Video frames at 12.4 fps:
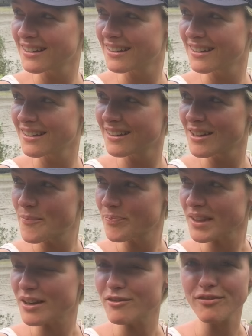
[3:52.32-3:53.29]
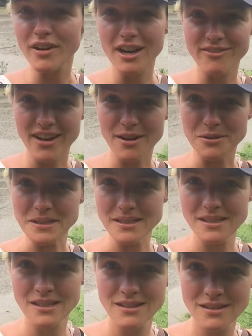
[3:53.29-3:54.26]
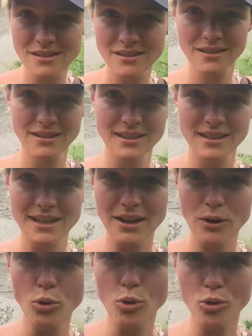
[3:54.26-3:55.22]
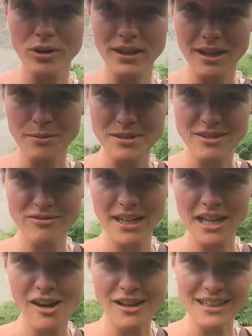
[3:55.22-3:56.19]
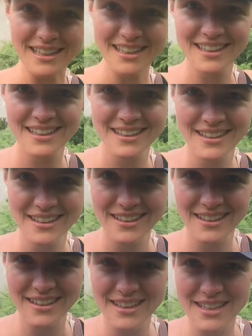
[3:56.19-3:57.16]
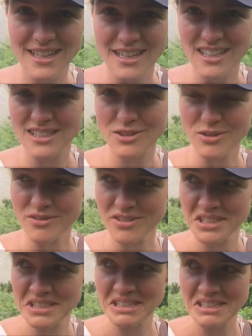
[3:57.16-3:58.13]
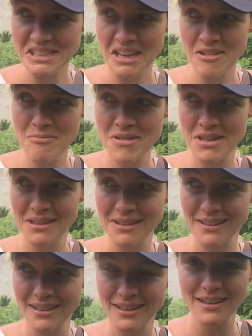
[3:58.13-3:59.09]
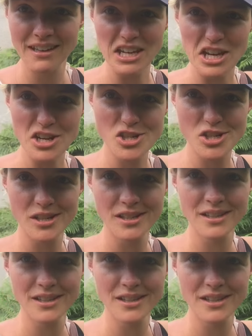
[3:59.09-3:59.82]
5 hours. In 5 hours, or it comes in really early at sort of 6 AM ish.